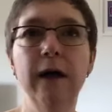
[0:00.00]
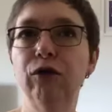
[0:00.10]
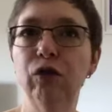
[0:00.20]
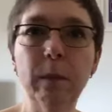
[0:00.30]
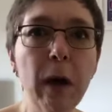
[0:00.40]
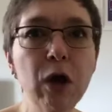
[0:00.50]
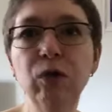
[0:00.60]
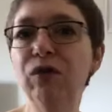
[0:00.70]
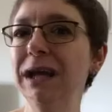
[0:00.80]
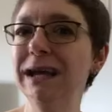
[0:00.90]

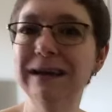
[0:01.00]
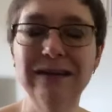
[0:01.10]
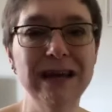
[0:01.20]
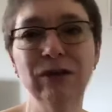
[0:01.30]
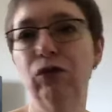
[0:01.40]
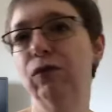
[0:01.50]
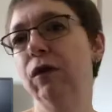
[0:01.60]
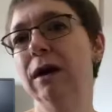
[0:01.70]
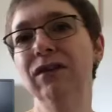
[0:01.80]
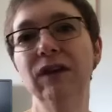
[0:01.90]
supposing and
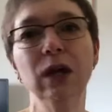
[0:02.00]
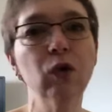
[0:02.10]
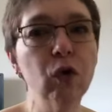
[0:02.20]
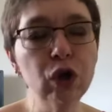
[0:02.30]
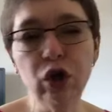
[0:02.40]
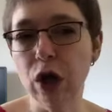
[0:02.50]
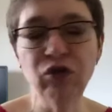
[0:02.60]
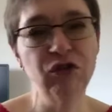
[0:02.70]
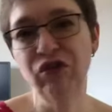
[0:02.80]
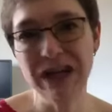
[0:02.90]
catastrophizing, or
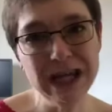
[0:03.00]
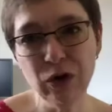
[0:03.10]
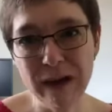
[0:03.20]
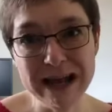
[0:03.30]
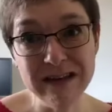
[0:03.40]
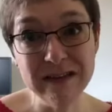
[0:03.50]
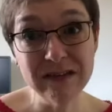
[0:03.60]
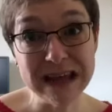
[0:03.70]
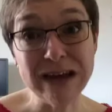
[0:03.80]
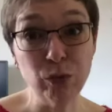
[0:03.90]
just sticking your head in the sand,